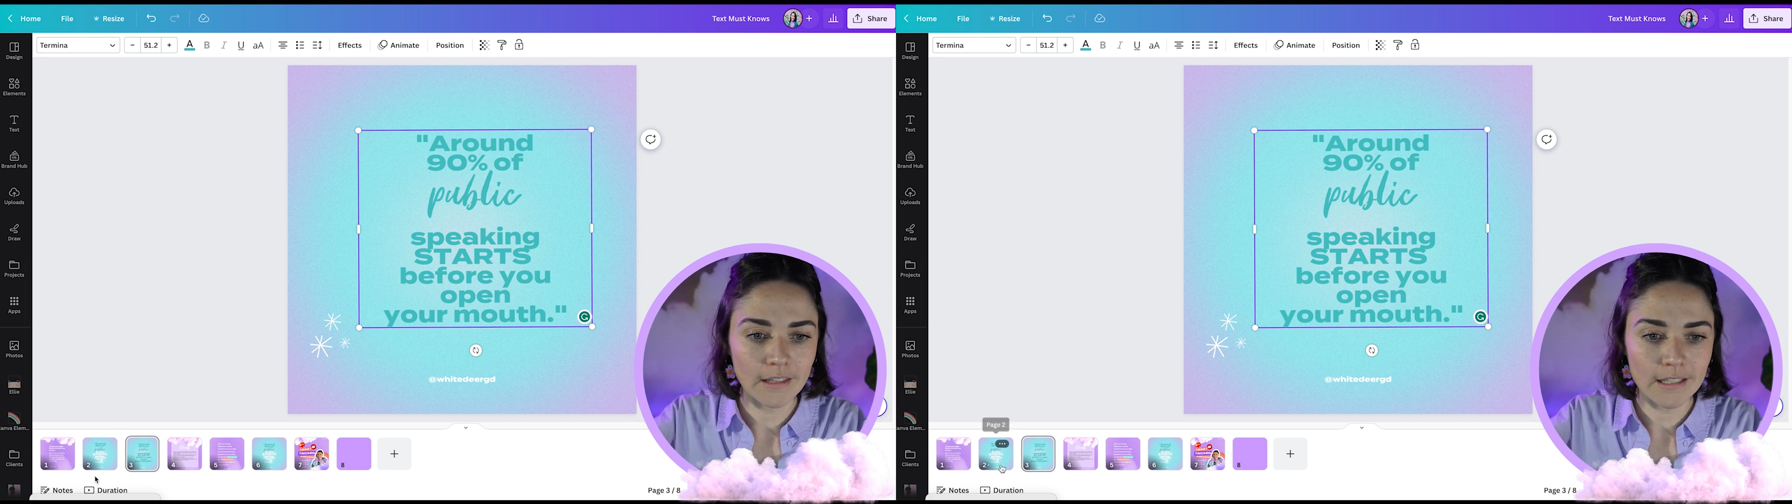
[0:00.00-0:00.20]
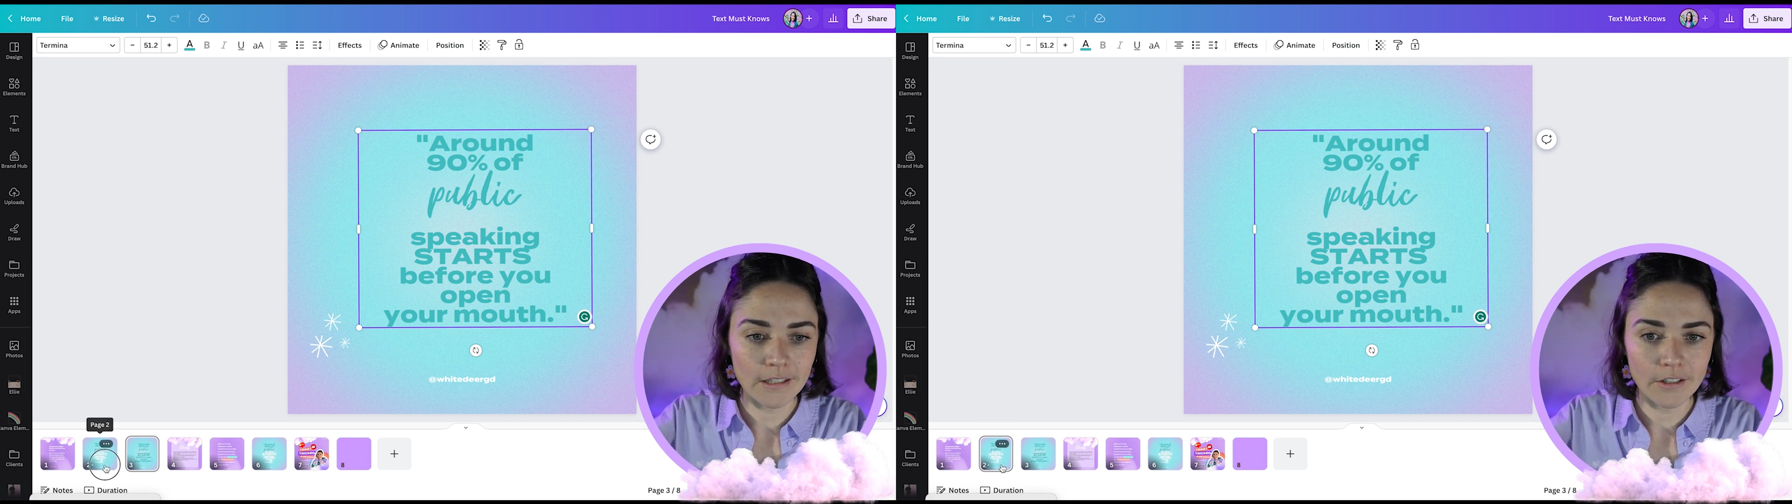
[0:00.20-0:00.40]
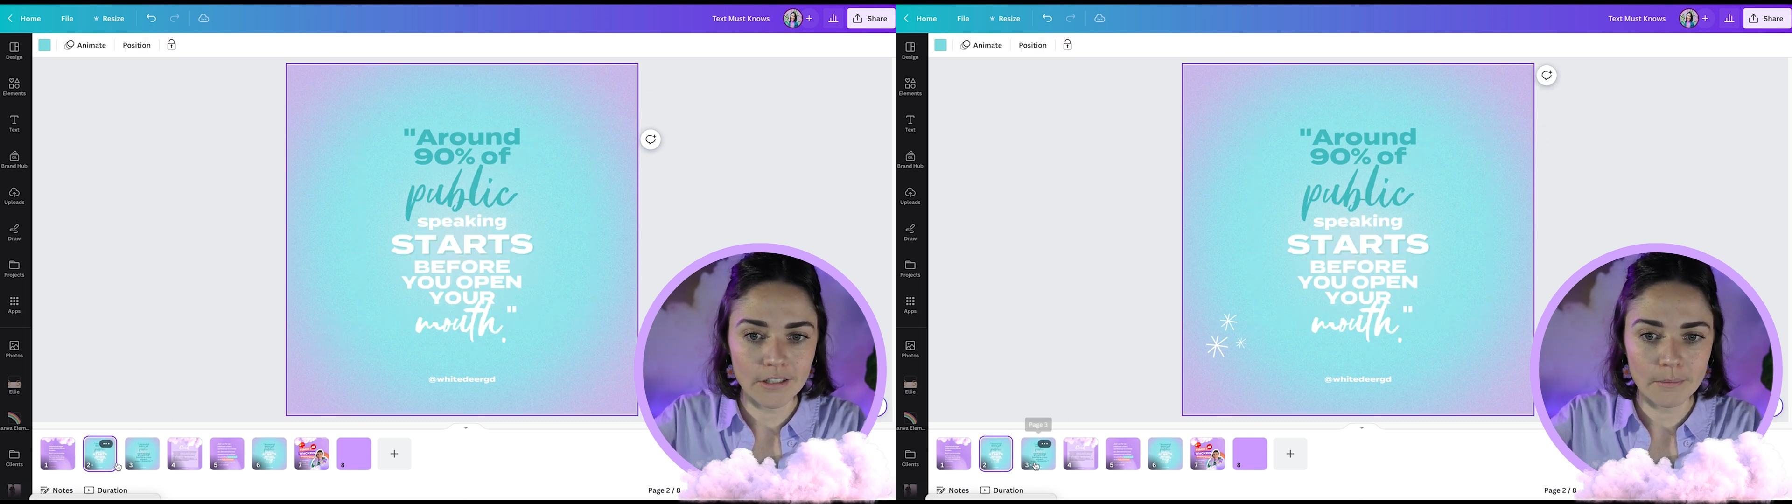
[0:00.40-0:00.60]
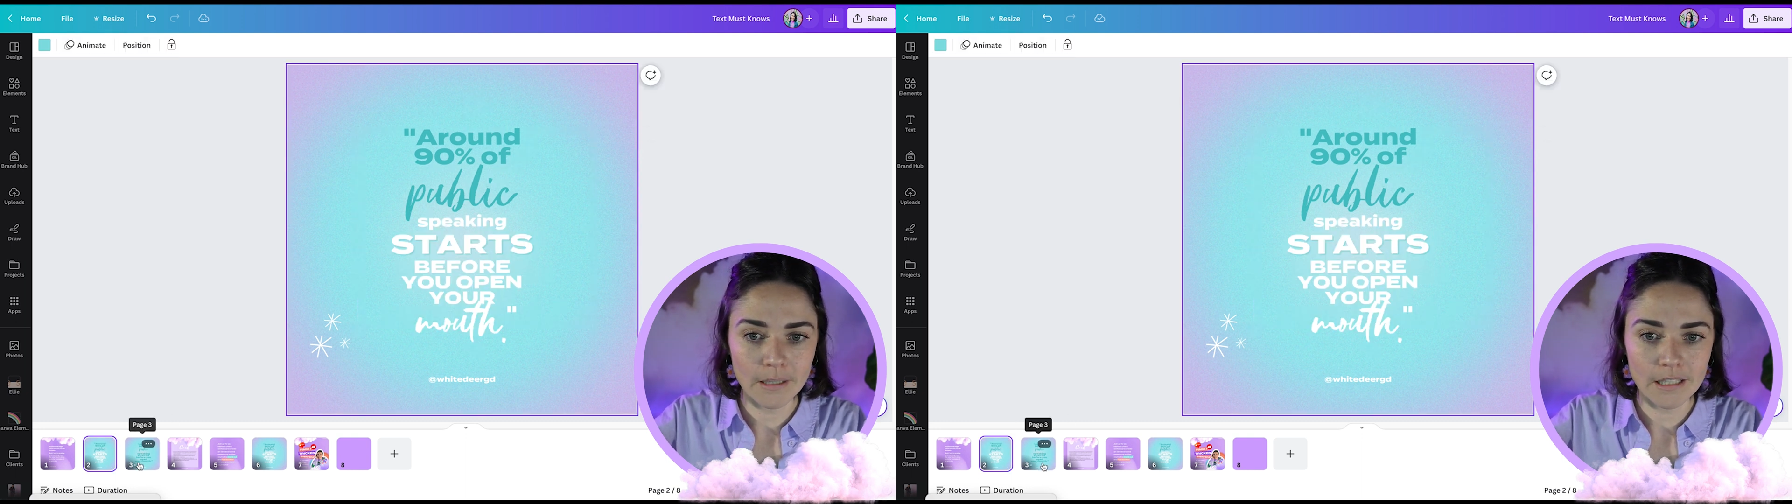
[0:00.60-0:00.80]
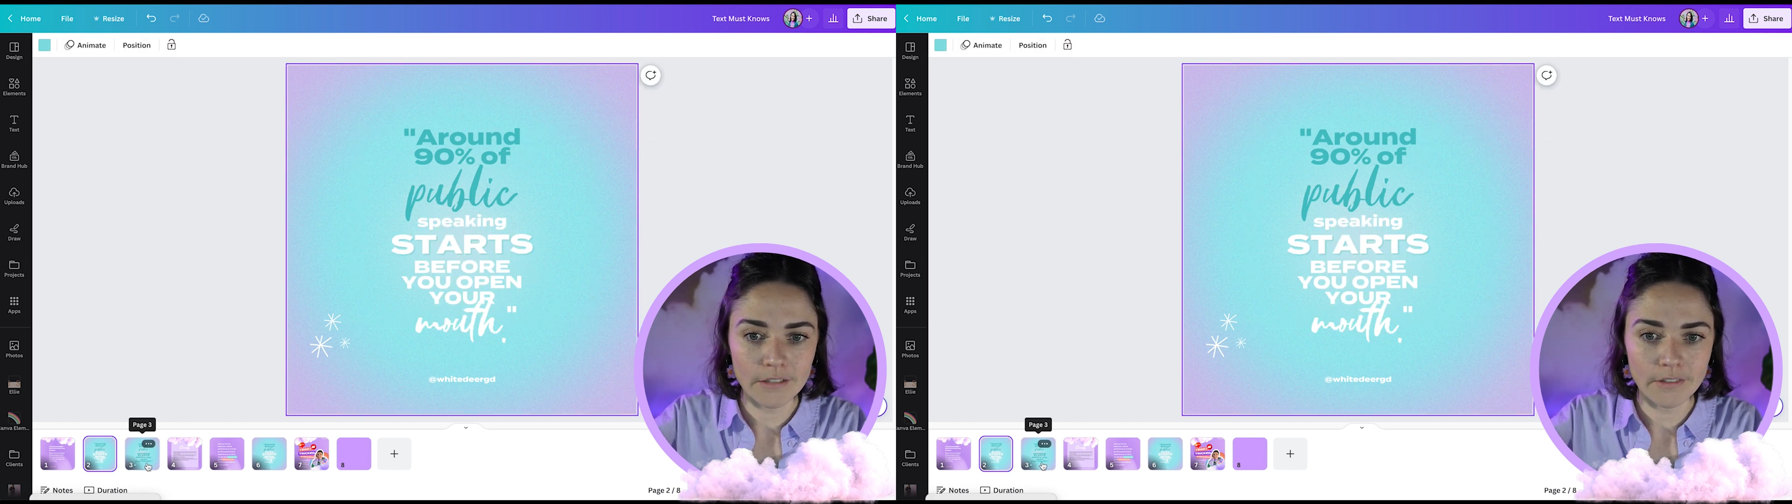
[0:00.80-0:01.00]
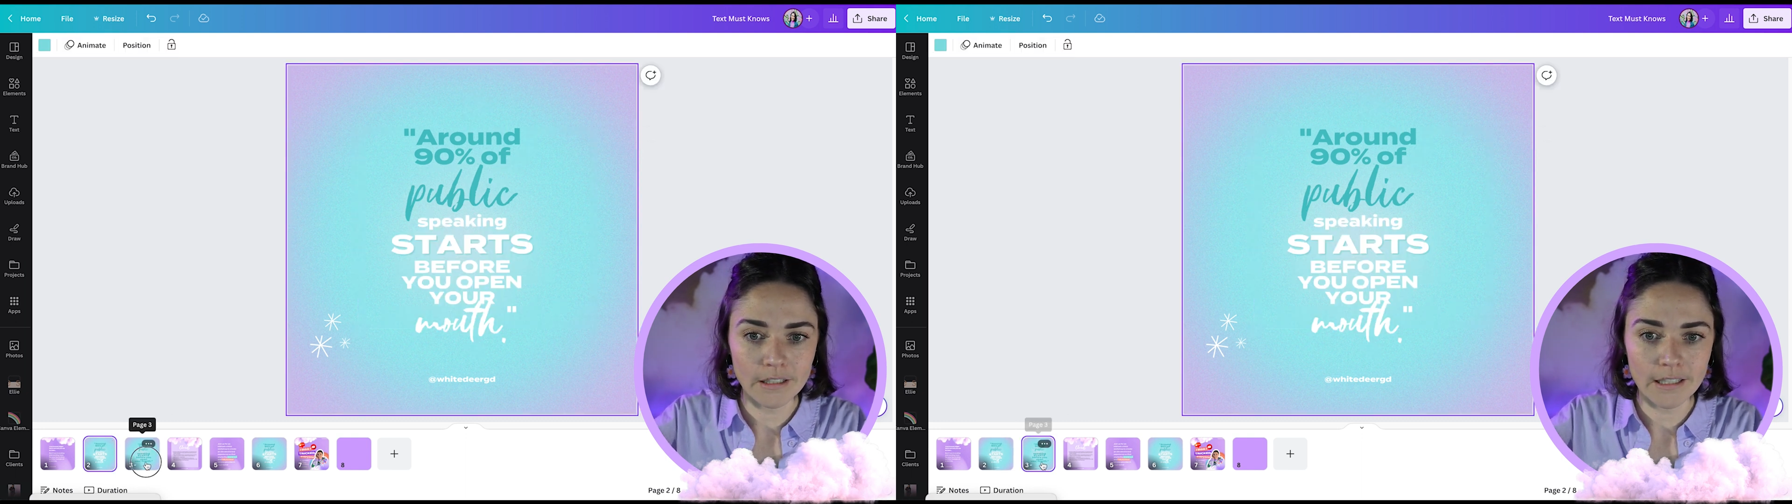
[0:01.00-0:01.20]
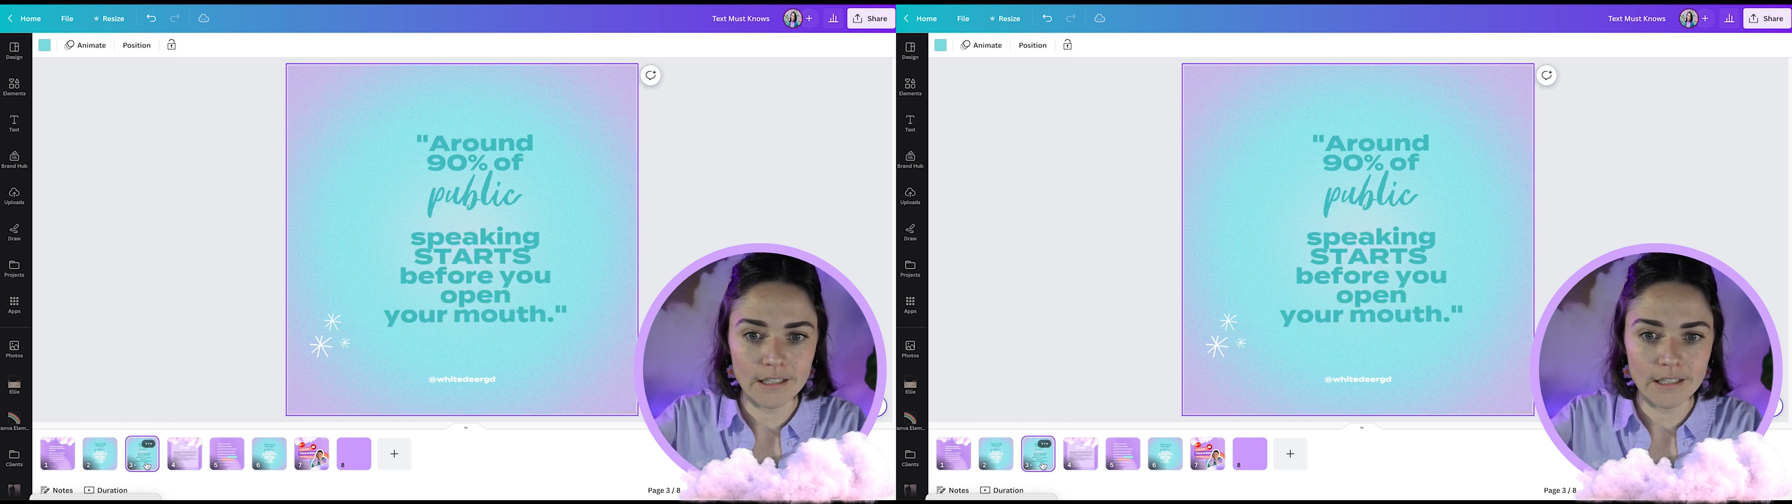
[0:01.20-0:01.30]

Let's go something different.